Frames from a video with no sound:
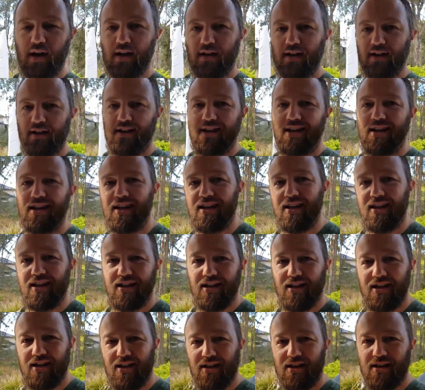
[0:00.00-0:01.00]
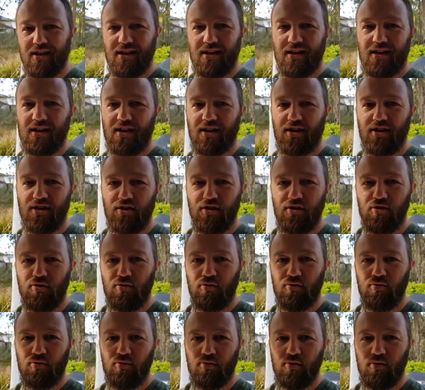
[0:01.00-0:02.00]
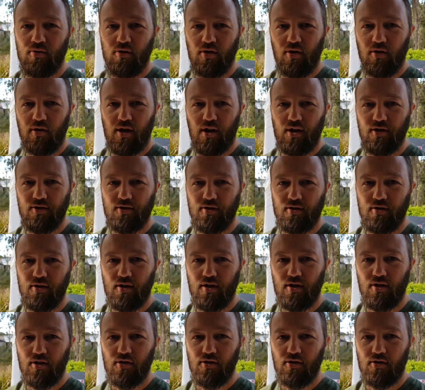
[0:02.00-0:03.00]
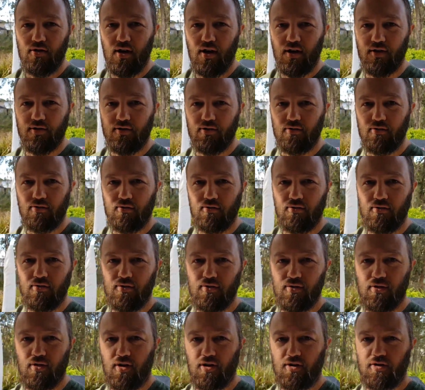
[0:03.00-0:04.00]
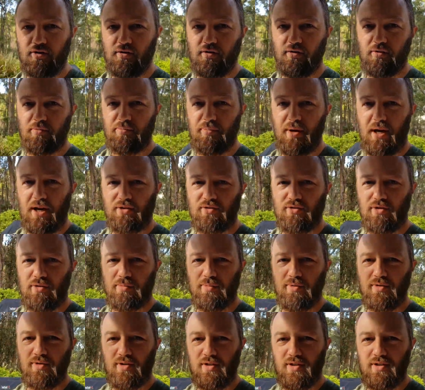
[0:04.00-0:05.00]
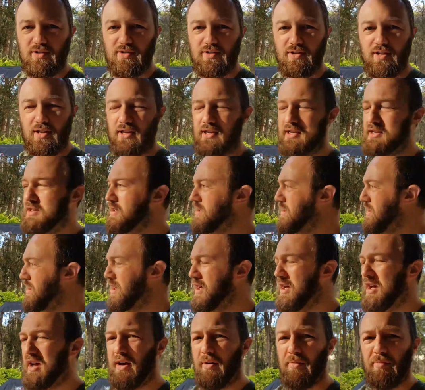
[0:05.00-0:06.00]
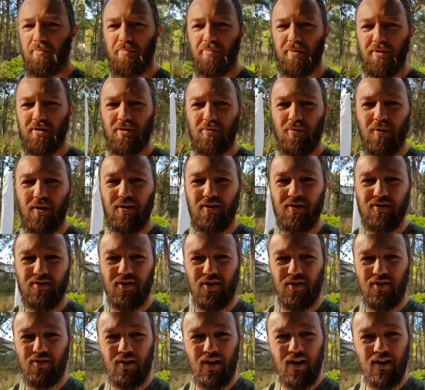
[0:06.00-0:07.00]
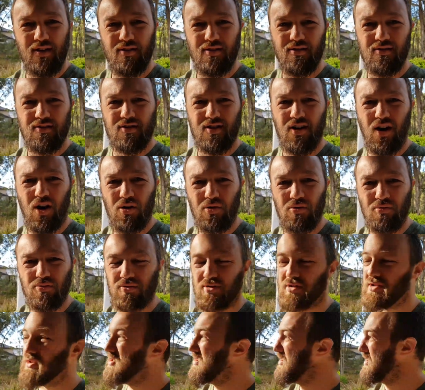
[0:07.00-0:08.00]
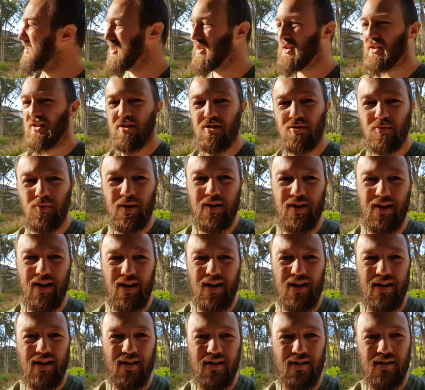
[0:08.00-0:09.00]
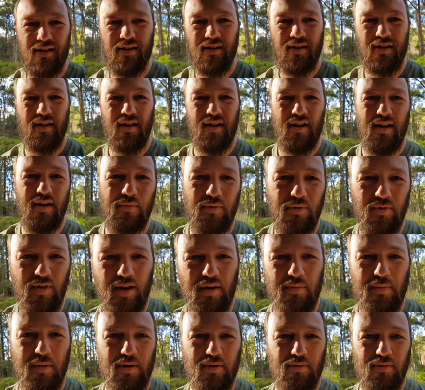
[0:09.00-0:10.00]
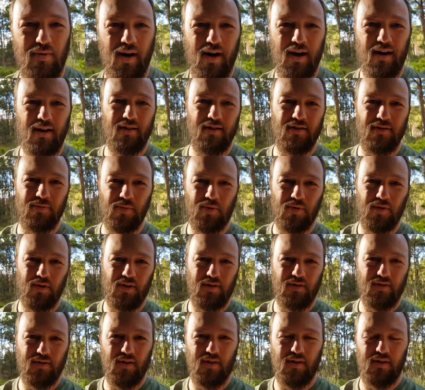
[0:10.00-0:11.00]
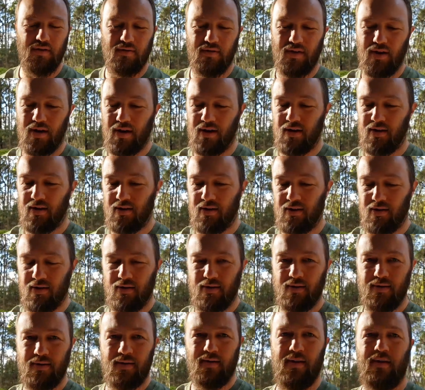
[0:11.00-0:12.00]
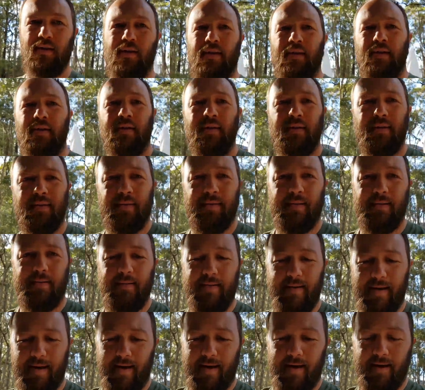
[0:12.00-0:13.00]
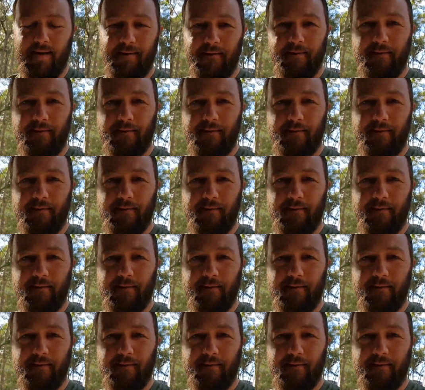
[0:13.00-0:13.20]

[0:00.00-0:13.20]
at the new location, Newcastle. It's a nice backdrop as you can see. But the weather's not great, it's cold. Windy, and we've had a bit of rain this morning, so yeah,